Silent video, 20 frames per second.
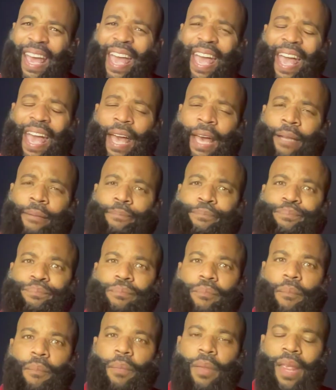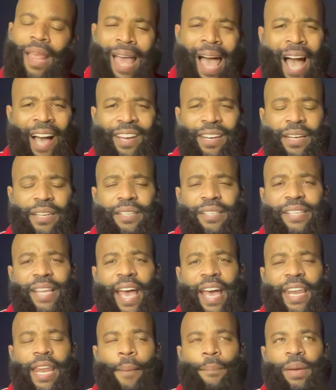And I can
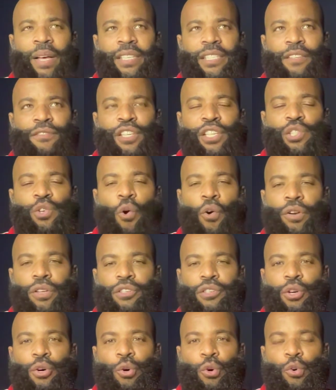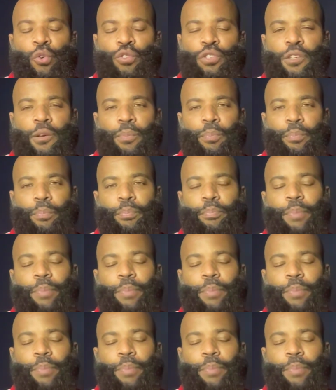understand that, because if she's going to school to,